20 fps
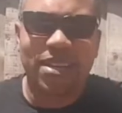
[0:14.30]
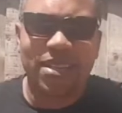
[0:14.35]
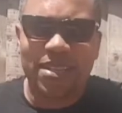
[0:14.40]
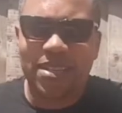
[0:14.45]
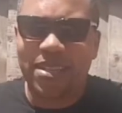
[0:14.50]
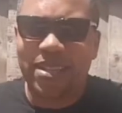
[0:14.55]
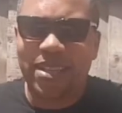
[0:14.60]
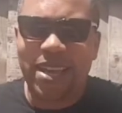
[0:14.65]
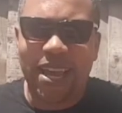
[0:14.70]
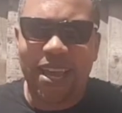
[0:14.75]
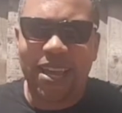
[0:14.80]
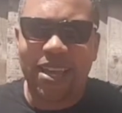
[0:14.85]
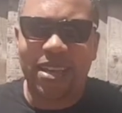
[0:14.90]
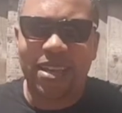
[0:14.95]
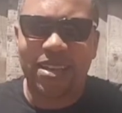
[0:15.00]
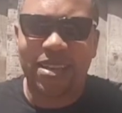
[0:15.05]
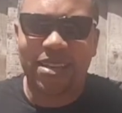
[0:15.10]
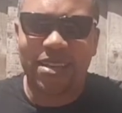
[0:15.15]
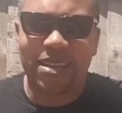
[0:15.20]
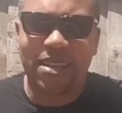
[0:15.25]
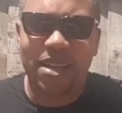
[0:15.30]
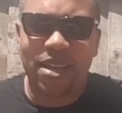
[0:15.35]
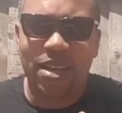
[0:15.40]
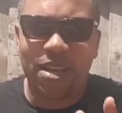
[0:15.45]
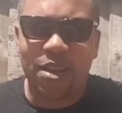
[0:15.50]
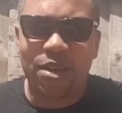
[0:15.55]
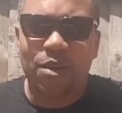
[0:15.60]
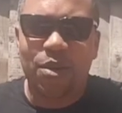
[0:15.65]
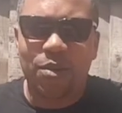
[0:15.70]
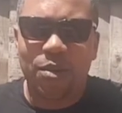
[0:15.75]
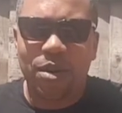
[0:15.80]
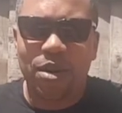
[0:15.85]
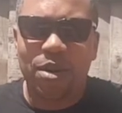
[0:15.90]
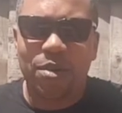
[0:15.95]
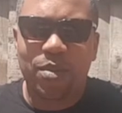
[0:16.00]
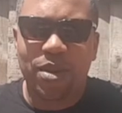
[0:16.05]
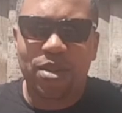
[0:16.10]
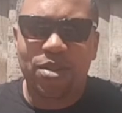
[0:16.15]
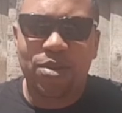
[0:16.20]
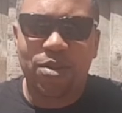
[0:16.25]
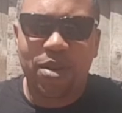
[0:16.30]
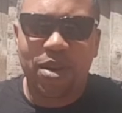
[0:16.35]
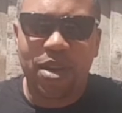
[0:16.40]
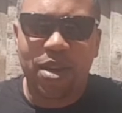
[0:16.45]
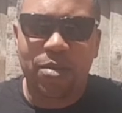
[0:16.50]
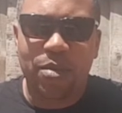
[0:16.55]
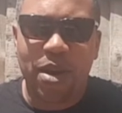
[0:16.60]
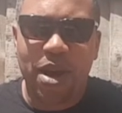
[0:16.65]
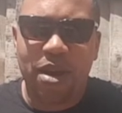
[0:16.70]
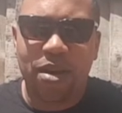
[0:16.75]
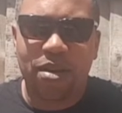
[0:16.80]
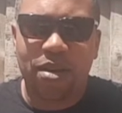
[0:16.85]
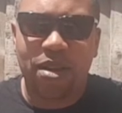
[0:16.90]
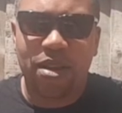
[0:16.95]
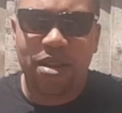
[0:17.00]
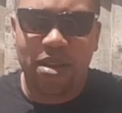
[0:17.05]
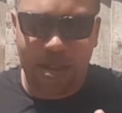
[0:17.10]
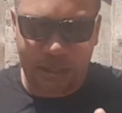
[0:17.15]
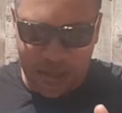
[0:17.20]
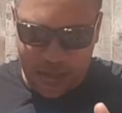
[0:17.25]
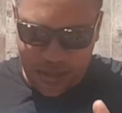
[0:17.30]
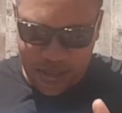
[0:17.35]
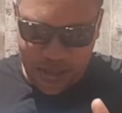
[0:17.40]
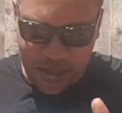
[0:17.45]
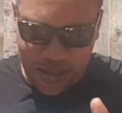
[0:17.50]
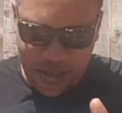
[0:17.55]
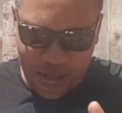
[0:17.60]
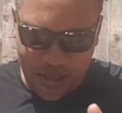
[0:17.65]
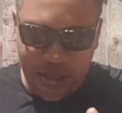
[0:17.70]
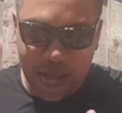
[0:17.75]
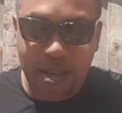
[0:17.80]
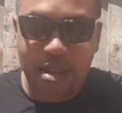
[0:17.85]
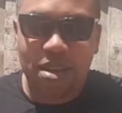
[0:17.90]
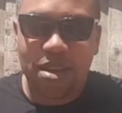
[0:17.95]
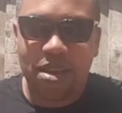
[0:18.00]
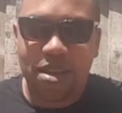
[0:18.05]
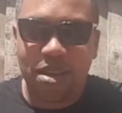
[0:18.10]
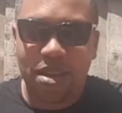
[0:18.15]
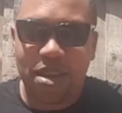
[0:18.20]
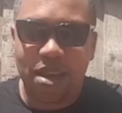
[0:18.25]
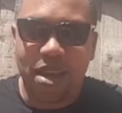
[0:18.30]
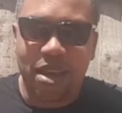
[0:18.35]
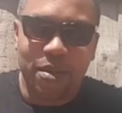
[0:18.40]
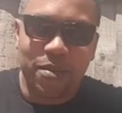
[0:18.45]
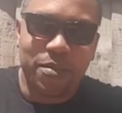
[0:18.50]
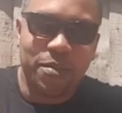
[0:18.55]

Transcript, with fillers: Today, we're going to be talking about, yeah,